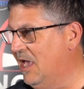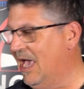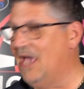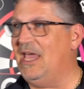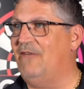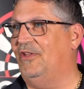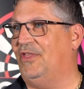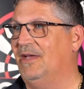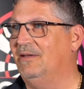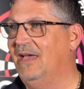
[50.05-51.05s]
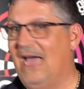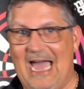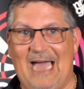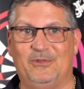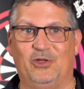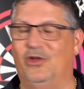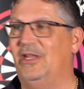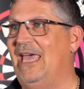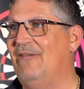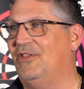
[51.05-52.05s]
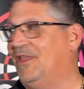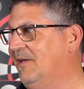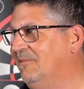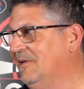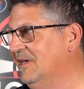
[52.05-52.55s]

Hitting everything. Absolutely everything.